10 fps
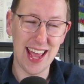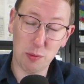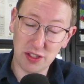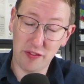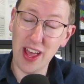It
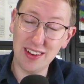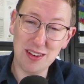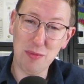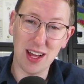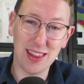was
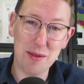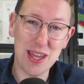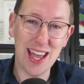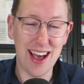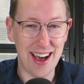founded by
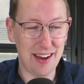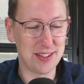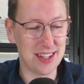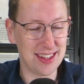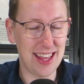Lemmy
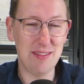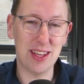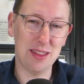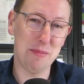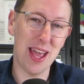after
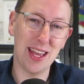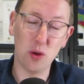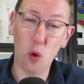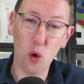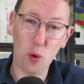leaving the
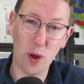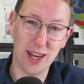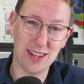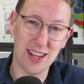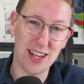band Hawkwind.